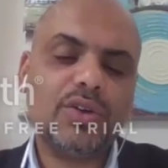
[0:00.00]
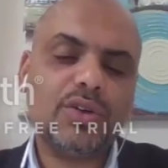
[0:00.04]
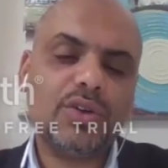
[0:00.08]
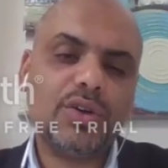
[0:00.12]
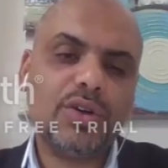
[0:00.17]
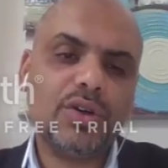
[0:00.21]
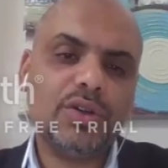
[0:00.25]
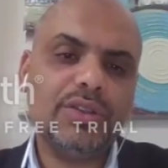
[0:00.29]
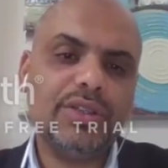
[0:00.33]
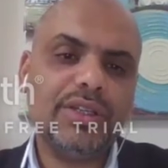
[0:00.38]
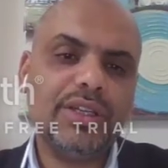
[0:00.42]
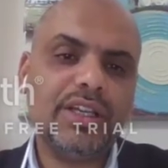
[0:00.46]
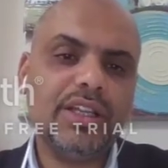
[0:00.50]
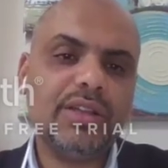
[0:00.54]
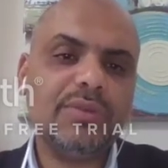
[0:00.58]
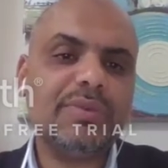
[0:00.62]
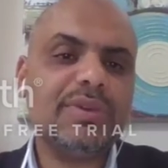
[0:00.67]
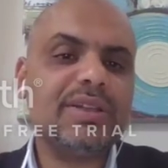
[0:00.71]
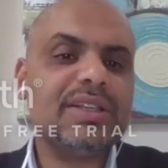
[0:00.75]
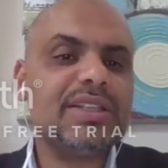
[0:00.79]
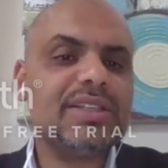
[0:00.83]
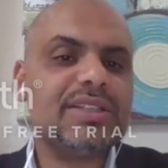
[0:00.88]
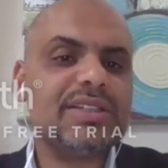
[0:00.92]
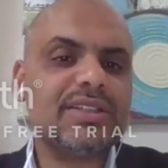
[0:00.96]
could
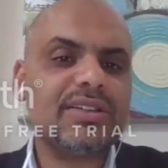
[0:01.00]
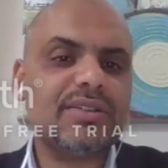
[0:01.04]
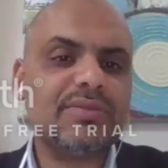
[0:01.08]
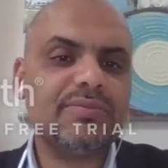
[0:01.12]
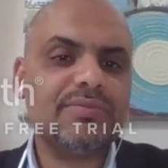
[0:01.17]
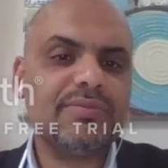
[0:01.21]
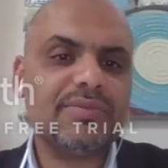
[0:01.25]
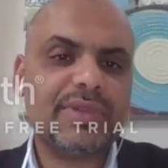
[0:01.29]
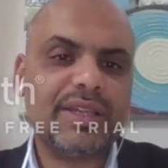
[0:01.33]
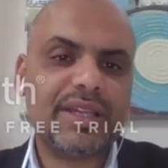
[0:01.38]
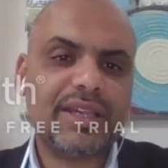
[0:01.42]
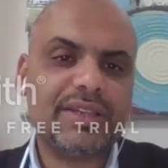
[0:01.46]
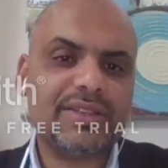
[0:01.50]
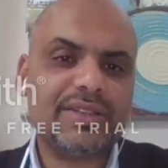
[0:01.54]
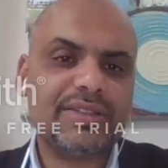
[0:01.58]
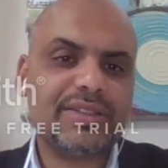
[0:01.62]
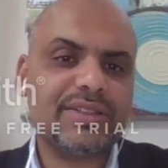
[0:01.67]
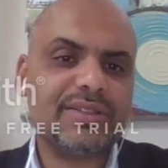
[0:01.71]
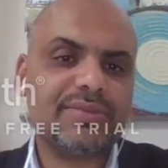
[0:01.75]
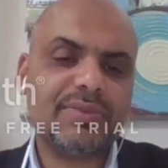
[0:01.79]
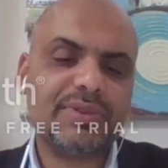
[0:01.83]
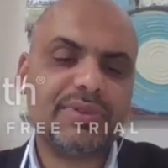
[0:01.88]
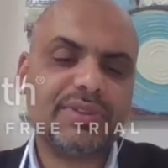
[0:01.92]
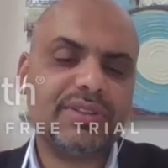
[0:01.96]
help in some
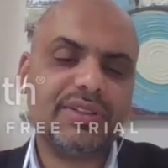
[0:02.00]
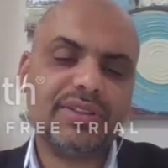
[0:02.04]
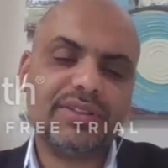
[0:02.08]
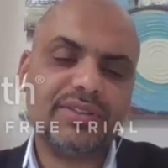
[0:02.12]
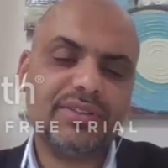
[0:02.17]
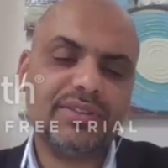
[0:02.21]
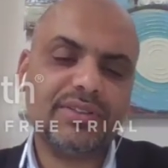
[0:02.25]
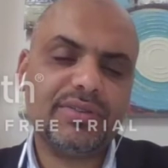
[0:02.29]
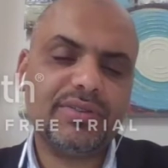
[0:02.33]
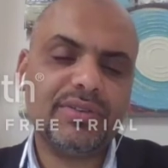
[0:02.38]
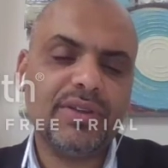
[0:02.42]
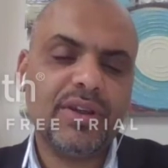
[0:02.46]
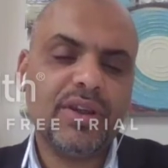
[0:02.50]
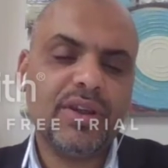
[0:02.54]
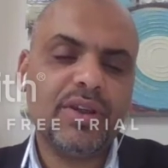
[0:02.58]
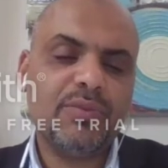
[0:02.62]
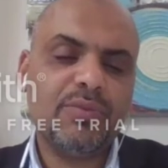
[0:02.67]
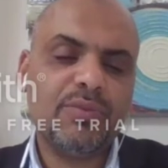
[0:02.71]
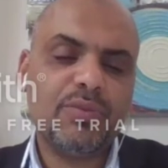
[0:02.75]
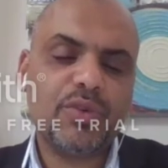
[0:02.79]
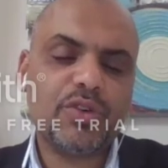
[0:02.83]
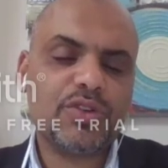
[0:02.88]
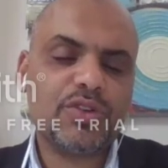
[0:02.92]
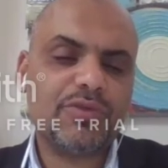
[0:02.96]
cases, but not in
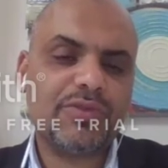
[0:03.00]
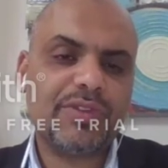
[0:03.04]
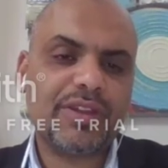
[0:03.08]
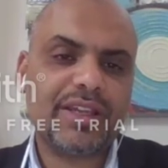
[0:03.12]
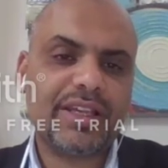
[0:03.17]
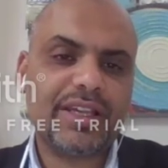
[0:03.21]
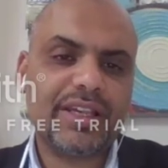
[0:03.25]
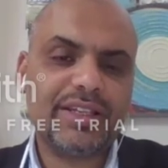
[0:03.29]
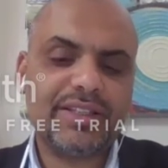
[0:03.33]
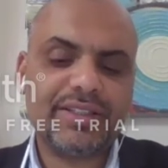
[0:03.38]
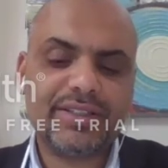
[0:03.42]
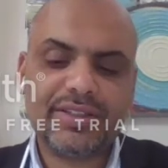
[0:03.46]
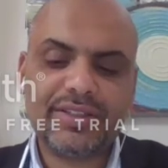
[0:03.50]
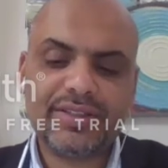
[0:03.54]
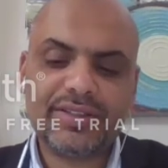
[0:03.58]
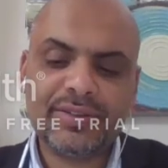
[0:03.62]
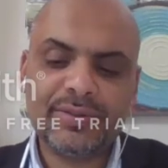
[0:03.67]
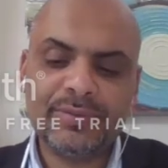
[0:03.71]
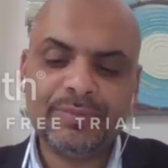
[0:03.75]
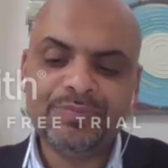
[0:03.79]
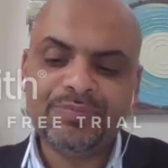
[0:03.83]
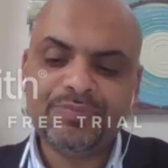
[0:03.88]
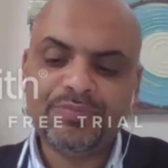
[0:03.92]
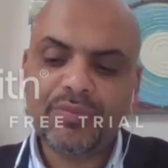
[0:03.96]
most of the
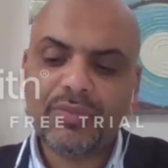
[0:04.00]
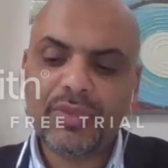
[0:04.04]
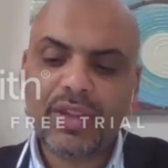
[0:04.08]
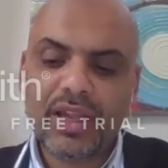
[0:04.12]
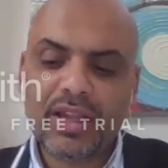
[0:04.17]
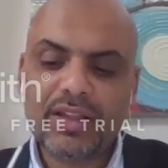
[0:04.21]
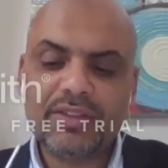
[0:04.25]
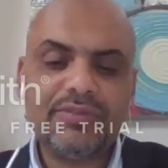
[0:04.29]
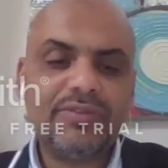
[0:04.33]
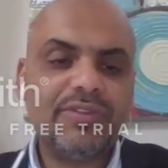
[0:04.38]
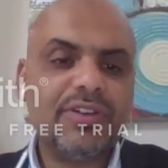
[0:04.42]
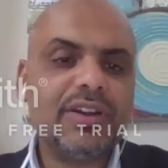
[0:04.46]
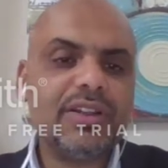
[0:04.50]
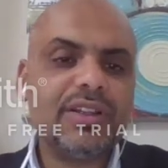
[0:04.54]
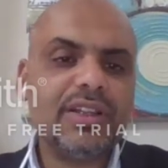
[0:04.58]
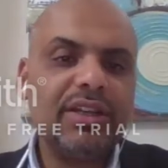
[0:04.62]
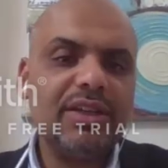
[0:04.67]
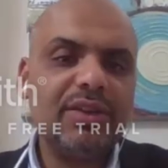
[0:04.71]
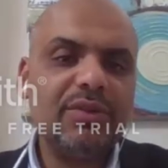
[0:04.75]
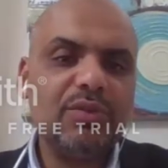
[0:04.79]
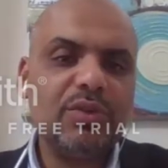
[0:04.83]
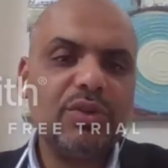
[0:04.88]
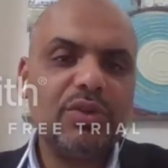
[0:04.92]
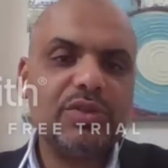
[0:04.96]
cases. And
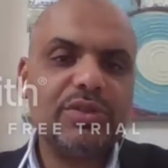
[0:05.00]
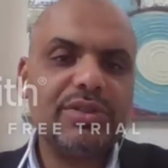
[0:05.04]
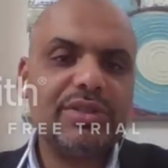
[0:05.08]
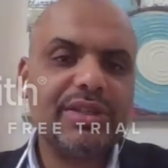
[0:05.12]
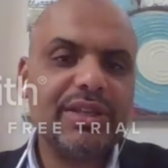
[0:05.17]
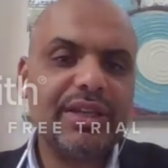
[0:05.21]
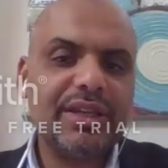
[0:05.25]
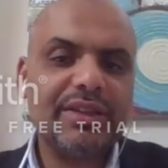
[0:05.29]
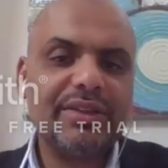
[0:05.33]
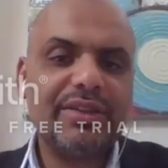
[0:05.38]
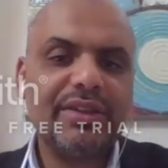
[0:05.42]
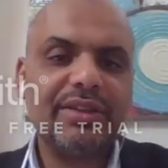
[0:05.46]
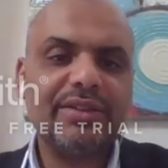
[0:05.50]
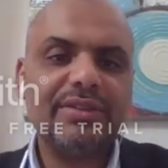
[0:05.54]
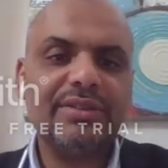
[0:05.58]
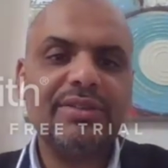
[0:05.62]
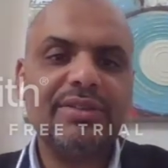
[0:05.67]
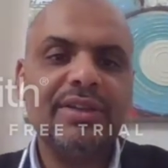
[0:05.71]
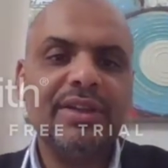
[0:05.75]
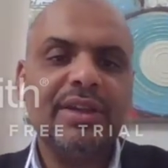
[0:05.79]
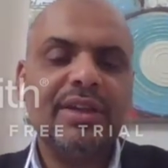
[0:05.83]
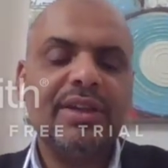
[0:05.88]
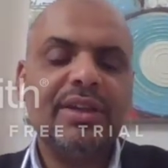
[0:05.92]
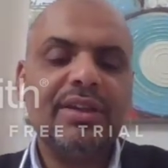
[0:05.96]
finally, we could say
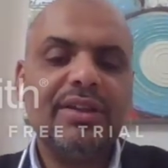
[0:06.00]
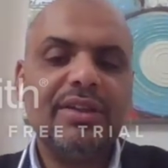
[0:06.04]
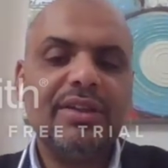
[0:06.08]
that